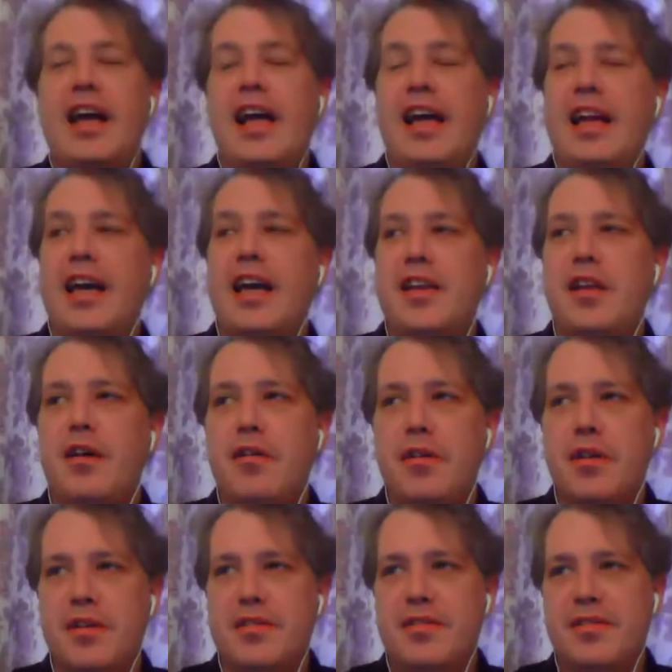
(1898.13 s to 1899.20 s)
and I
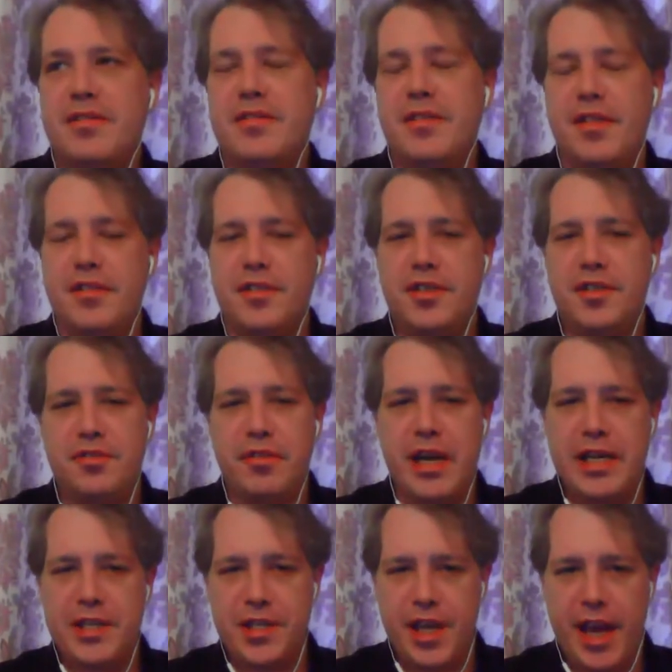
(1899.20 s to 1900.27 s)
noticed the
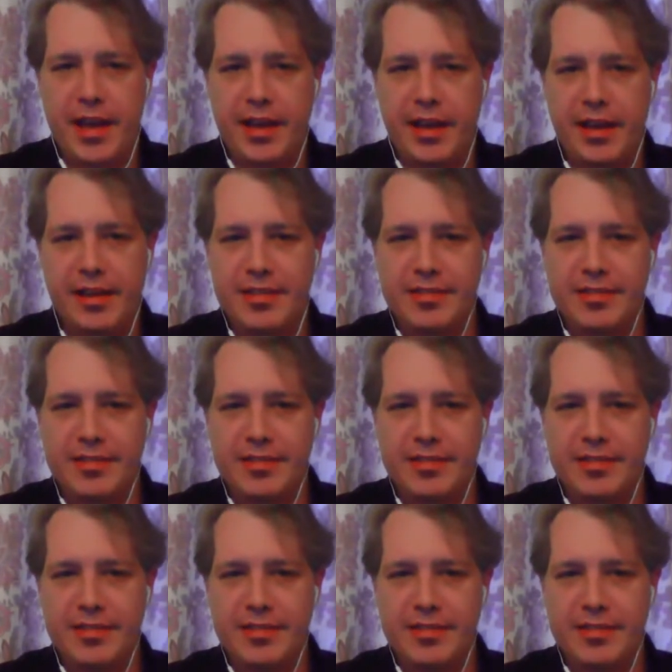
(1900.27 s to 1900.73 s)
straight jacket.